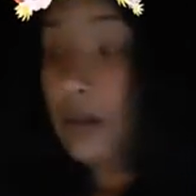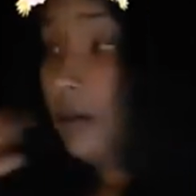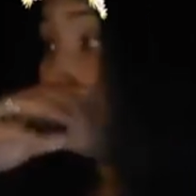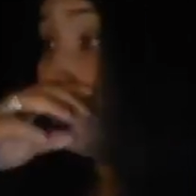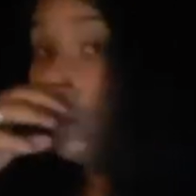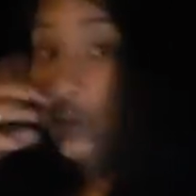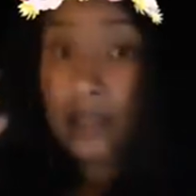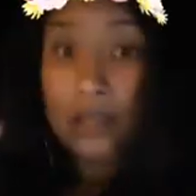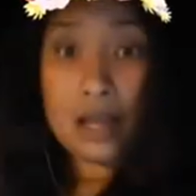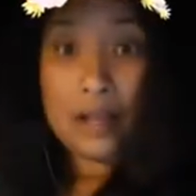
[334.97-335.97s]
because you know in
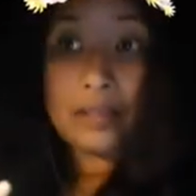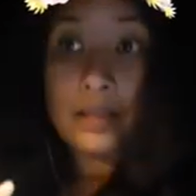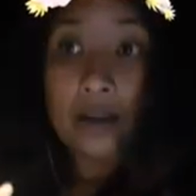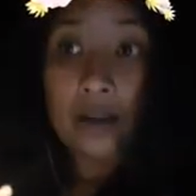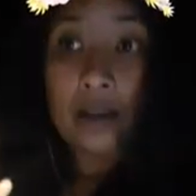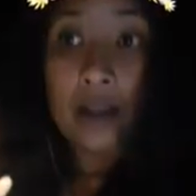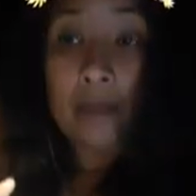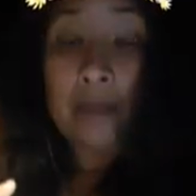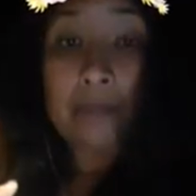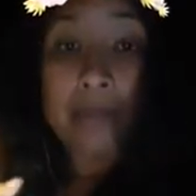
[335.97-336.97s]
the
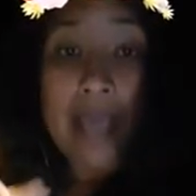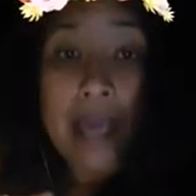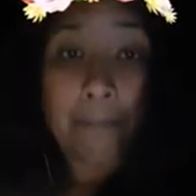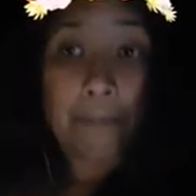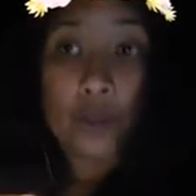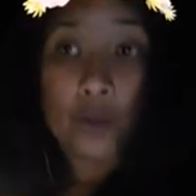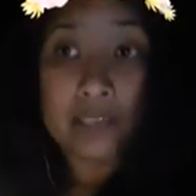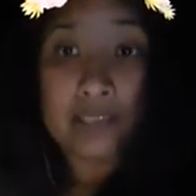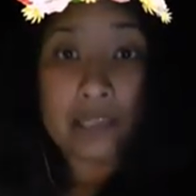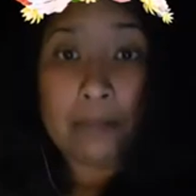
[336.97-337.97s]
Airbnb app you
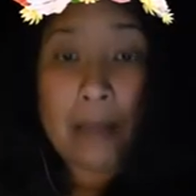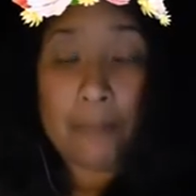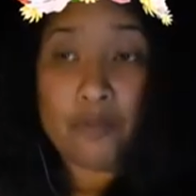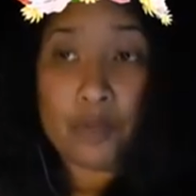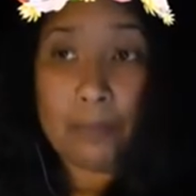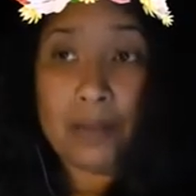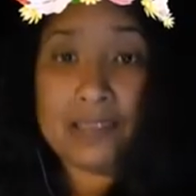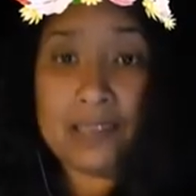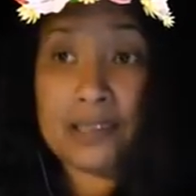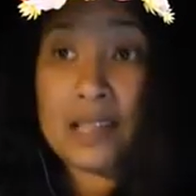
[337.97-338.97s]
can see the map for the
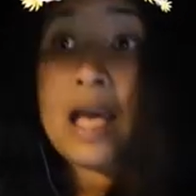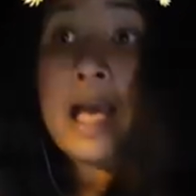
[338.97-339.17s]
places.